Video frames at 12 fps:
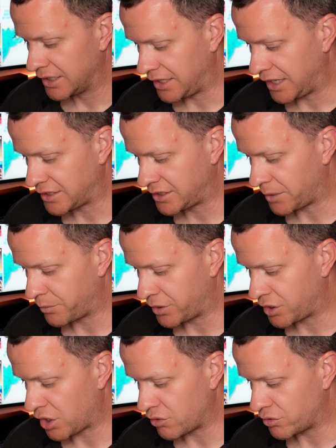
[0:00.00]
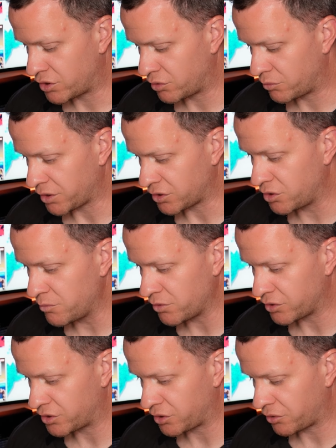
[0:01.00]
Next up, we got two
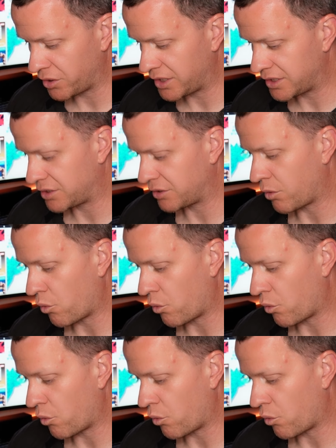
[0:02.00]
more stories.